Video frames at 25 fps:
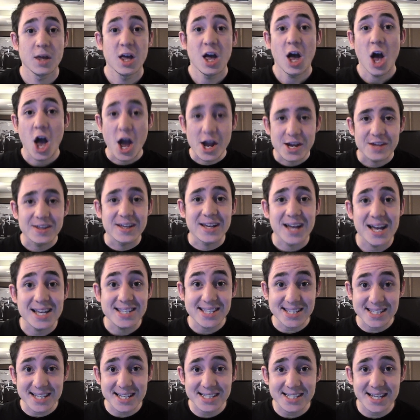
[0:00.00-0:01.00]
Okay then guys,
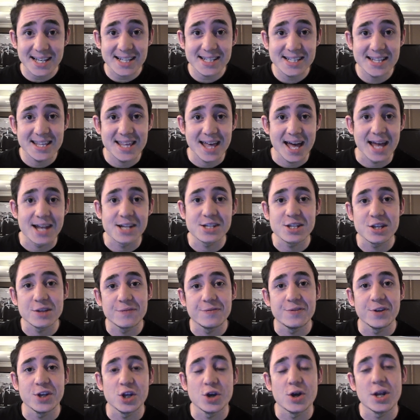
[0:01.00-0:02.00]
it's going to take us to the end of the
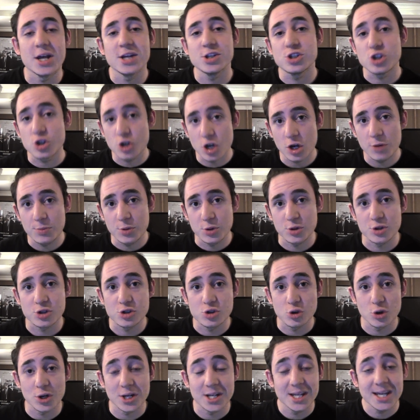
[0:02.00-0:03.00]
video, and I do hope you
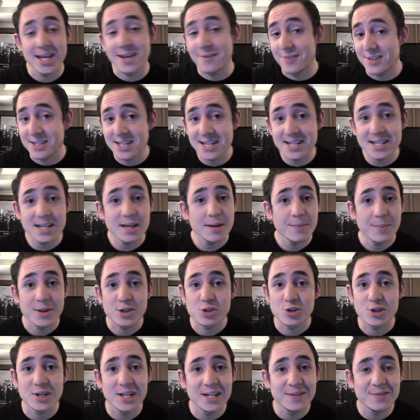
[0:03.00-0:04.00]
enjoyed. If you did, make sure
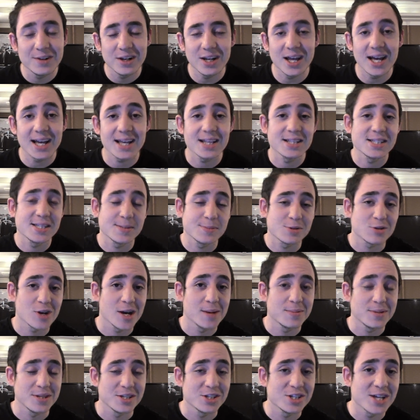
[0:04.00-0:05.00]
you leave a like and subscribe
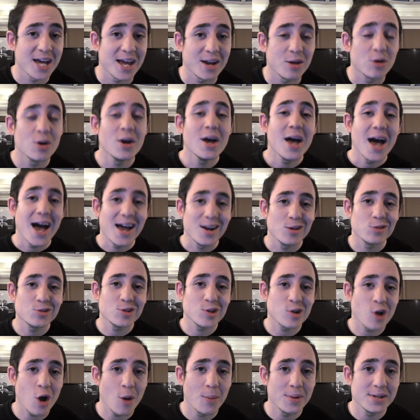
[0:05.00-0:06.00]
to the channel, and also
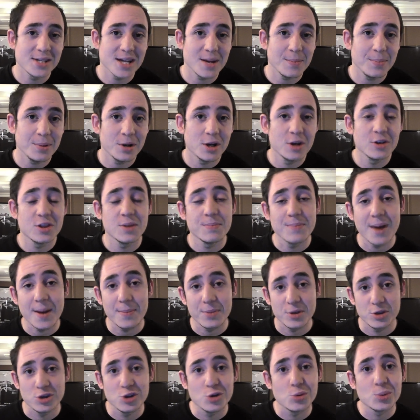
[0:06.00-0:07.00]
comment down below the map that
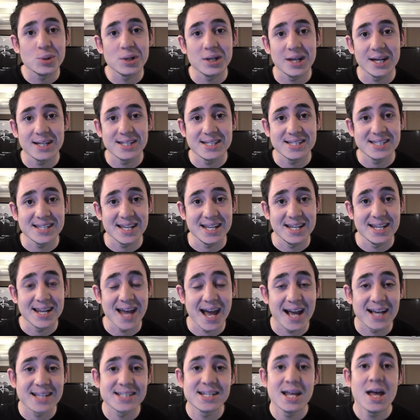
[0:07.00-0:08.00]
you would like to see
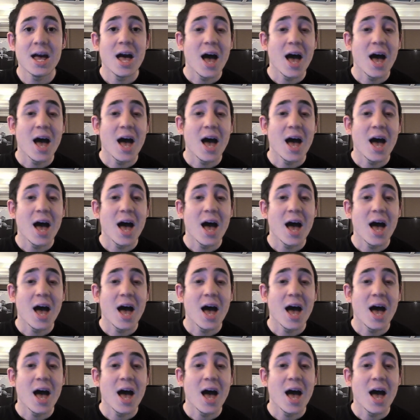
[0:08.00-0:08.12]
next.